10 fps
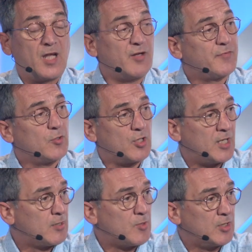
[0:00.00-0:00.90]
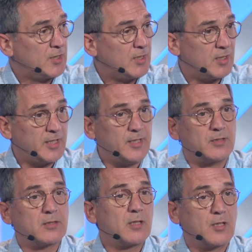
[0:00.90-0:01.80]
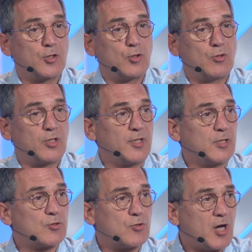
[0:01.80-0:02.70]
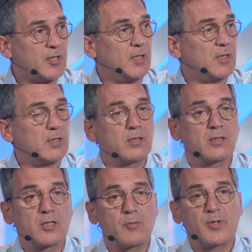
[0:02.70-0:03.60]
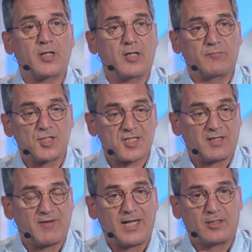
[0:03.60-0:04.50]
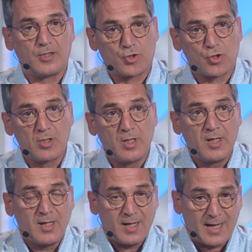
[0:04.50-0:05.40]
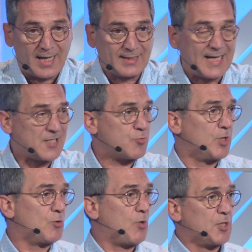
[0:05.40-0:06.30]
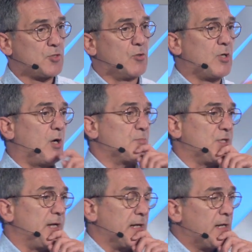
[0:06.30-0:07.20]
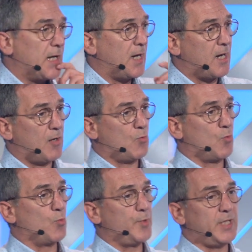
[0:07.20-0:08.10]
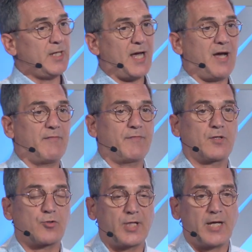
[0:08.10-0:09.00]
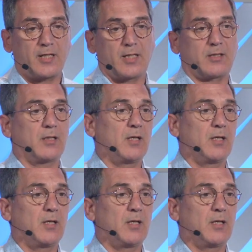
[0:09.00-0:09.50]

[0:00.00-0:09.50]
if you're not among the elite, you're in a chronic competitive disadvantage. And that's where KuantSol comes in. Uh, we have created